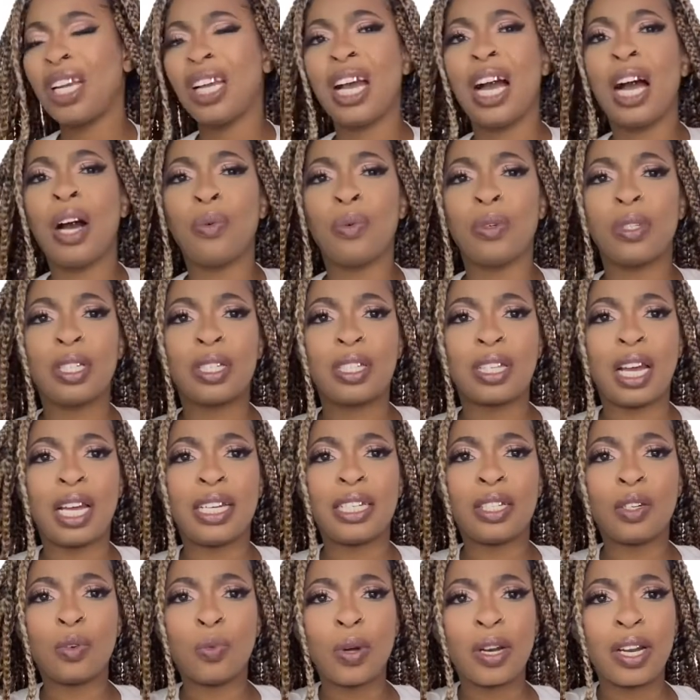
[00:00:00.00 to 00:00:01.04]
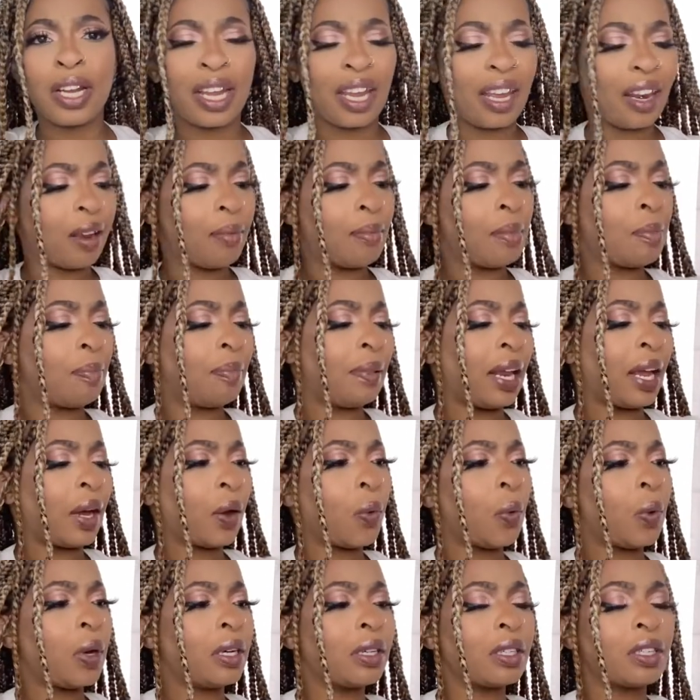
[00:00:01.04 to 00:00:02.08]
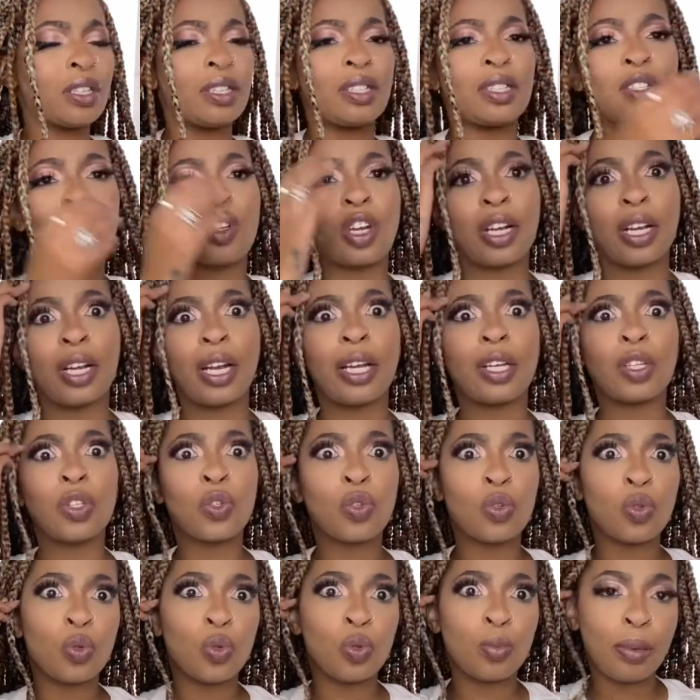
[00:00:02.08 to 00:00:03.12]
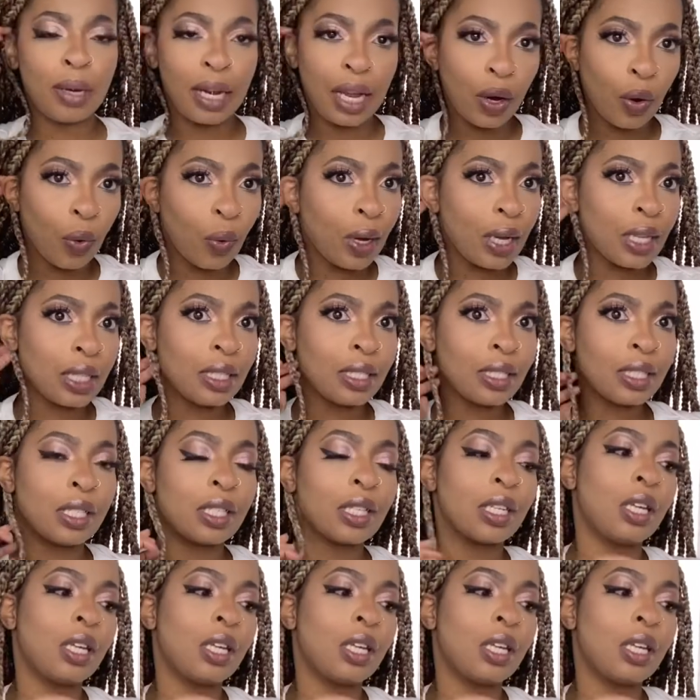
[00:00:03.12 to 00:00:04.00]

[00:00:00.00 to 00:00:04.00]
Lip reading: I didn't want to get him a black one because he's got like two black ones